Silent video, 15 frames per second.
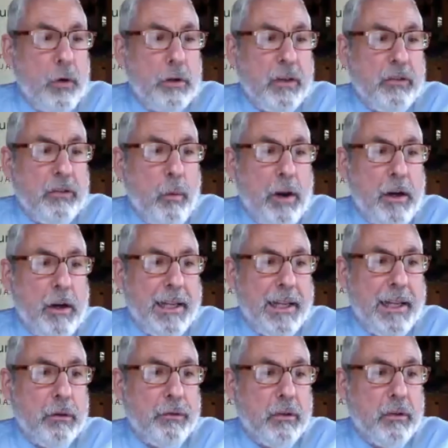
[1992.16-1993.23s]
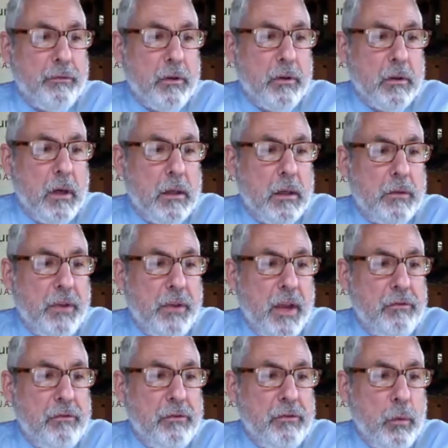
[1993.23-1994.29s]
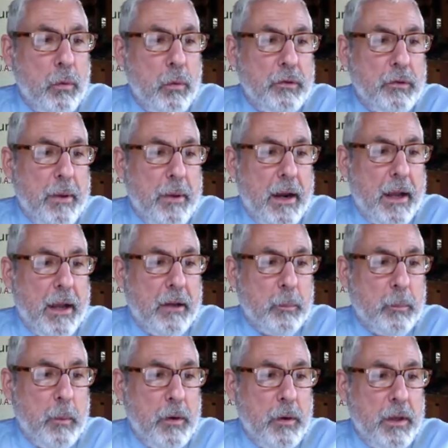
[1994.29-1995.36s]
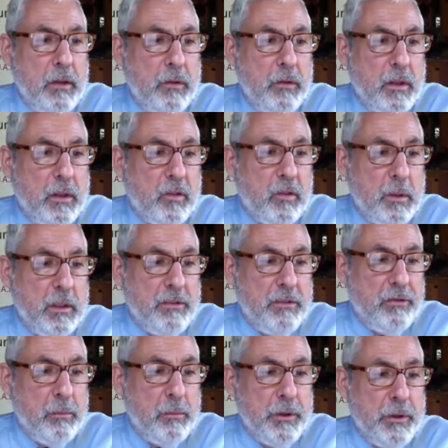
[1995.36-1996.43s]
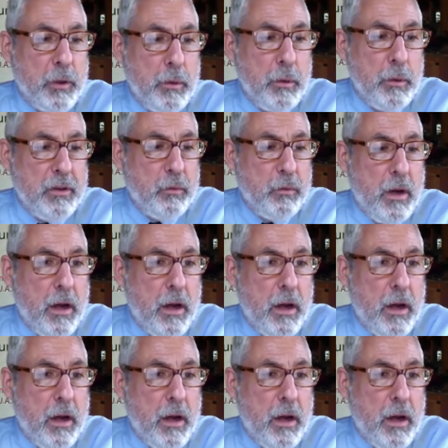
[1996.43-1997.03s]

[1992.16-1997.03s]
earlier session. Why don't I let Christopher say a few words about Expo? He's intimately familiar with it as